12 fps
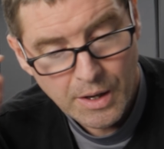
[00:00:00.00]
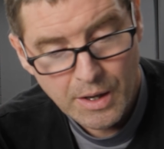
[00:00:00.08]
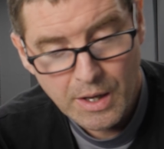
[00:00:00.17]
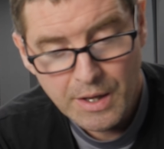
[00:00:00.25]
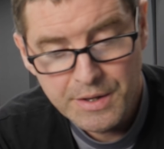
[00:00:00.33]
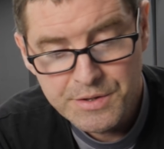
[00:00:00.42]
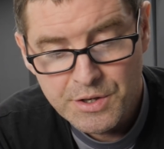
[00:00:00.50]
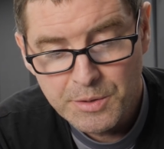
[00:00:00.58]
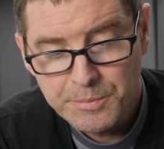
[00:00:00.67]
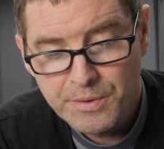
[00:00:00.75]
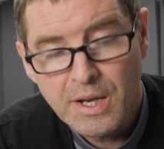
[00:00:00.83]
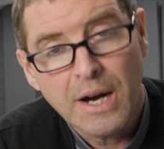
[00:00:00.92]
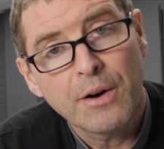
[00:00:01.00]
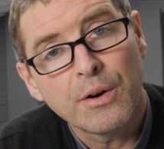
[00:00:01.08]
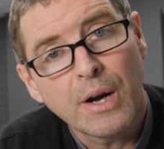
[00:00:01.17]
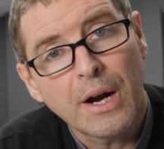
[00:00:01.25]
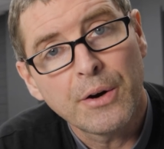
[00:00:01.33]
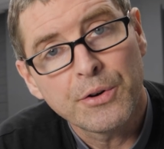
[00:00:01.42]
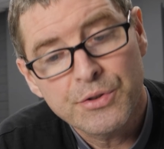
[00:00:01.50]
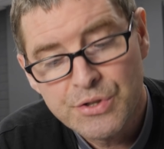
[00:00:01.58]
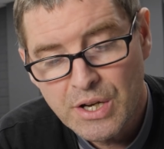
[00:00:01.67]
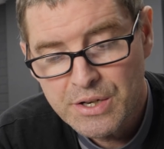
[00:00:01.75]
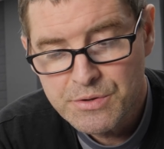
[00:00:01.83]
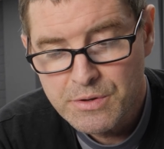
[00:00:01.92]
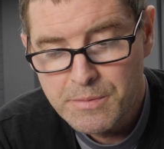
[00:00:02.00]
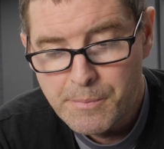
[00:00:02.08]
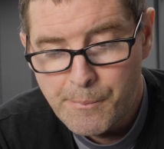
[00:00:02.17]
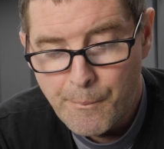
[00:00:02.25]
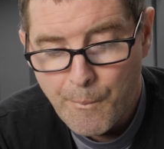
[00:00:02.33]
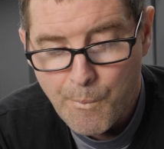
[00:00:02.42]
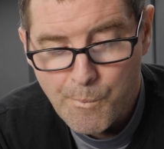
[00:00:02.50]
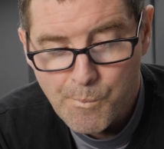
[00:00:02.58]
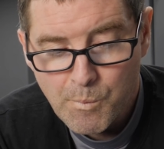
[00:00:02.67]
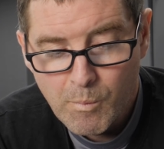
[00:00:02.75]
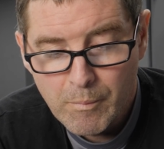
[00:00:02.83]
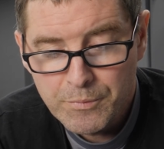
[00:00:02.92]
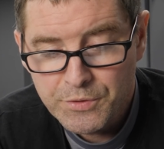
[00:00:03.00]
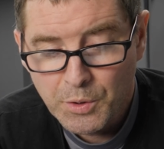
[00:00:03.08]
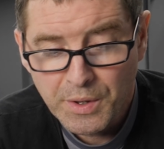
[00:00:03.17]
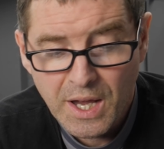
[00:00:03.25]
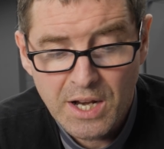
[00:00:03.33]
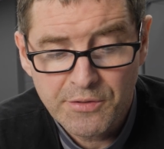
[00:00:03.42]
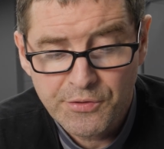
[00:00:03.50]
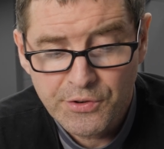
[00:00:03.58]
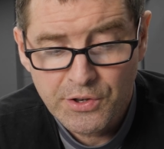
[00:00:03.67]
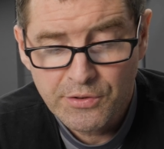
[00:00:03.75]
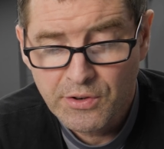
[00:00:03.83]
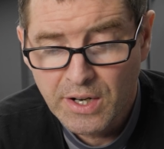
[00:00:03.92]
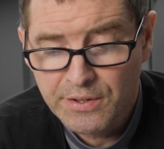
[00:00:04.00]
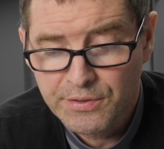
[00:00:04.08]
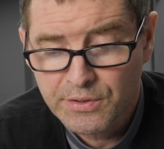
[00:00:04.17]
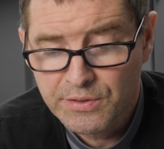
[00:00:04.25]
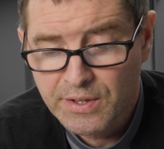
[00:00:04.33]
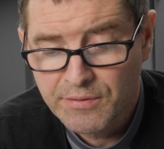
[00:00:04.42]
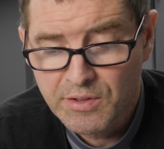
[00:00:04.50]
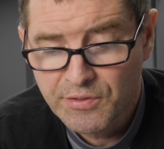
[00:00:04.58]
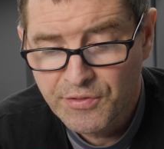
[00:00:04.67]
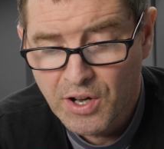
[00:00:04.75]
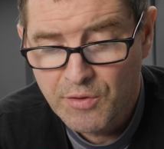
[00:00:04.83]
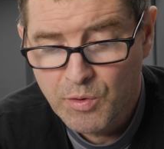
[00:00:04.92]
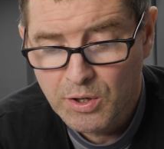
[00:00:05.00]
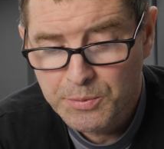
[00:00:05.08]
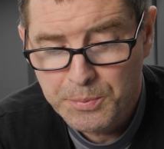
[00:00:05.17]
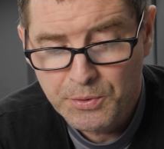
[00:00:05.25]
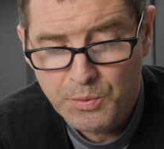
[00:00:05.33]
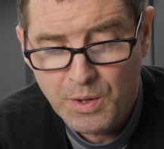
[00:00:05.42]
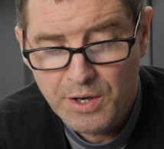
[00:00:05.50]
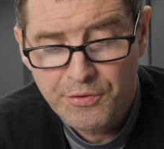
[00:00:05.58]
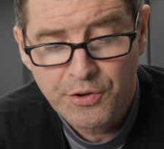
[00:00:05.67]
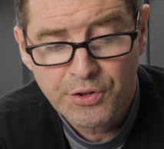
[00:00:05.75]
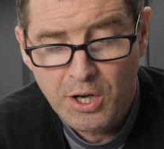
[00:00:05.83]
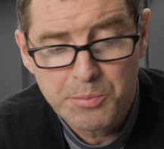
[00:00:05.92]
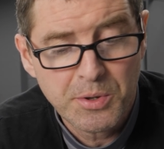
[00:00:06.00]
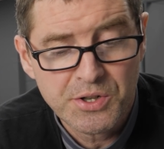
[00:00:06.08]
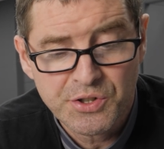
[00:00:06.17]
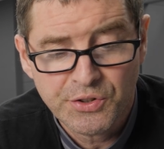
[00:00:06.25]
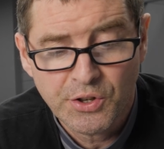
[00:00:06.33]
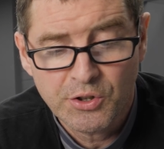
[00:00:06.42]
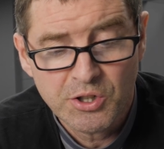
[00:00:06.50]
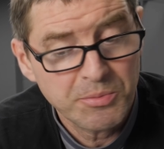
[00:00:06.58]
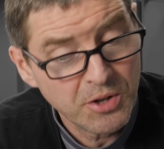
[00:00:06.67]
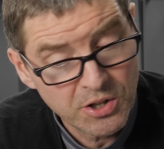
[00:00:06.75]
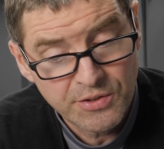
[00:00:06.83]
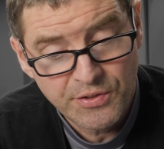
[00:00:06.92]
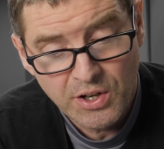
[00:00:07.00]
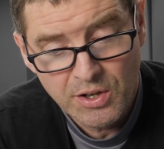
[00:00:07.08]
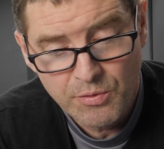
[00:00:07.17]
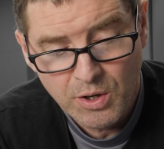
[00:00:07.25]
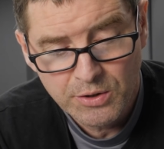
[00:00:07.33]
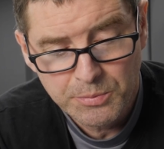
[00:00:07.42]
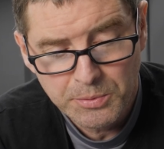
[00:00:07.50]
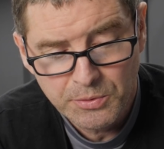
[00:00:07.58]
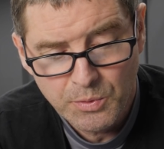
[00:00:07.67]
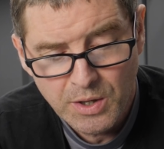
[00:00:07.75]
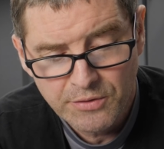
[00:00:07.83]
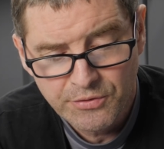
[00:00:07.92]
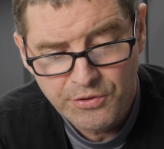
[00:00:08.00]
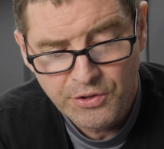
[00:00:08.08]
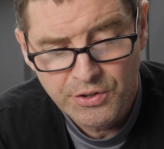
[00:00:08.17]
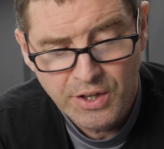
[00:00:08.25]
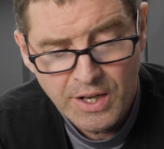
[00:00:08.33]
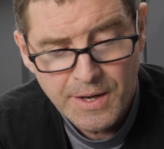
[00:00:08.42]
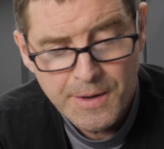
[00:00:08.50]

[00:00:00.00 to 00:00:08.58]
uh, in terms of the hour, hour schedule. So again, for fluorescence, seventy-five watts per square foot, high pressure sodium, thirty-five watts per square foot.